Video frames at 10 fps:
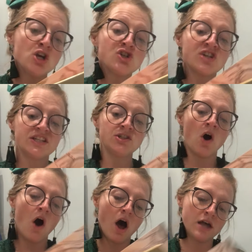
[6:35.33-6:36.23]
She
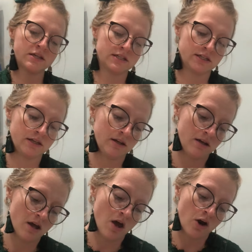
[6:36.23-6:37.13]
tossed
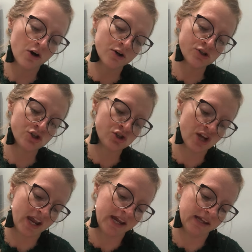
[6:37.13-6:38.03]
her
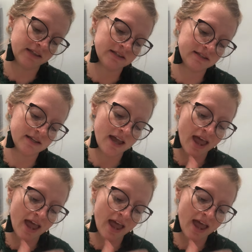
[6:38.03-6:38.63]
shades